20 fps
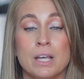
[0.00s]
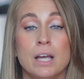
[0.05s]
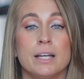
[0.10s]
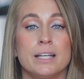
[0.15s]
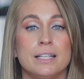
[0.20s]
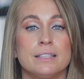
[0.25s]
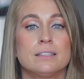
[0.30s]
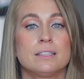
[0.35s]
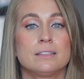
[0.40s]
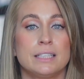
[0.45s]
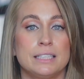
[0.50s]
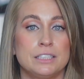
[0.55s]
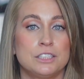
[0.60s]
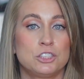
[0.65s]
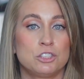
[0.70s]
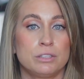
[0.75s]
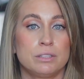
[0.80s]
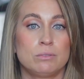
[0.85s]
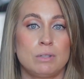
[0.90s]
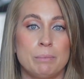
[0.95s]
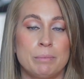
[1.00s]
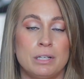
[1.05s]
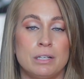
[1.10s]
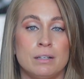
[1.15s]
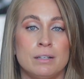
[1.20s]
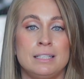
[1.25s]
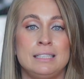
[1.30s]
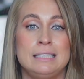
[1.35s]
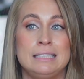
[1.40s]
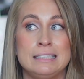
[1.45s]
Again, the link to join the
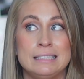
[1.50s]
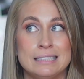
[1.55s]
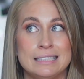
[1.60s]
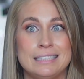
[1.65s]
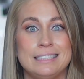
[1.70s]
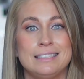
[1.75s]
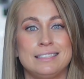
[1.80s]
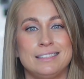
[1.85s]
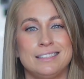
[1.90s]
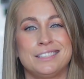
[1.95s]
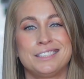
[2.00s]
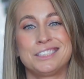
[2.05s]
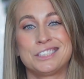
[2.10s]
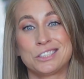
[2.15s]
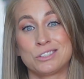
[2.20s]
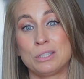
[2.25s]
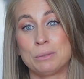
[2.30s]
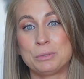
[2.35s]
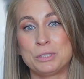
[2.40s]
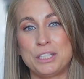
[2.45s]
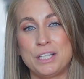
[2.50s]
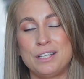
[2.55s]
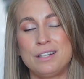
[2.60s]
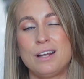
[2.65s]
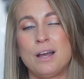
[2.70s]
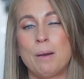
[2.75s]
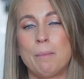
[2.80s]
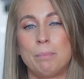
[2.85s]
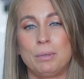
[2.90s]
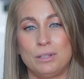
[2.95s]
webinar is in the
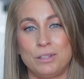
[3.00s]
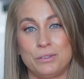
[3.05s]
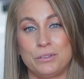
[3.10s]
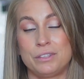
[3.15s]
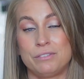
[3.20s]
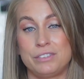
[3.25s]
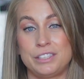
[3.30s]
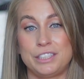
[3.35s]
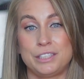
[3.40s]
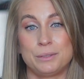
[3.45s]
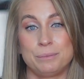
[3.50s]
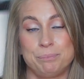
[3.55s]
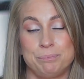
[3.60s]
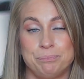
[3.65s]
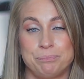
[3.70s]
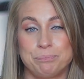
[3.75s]
description below the video.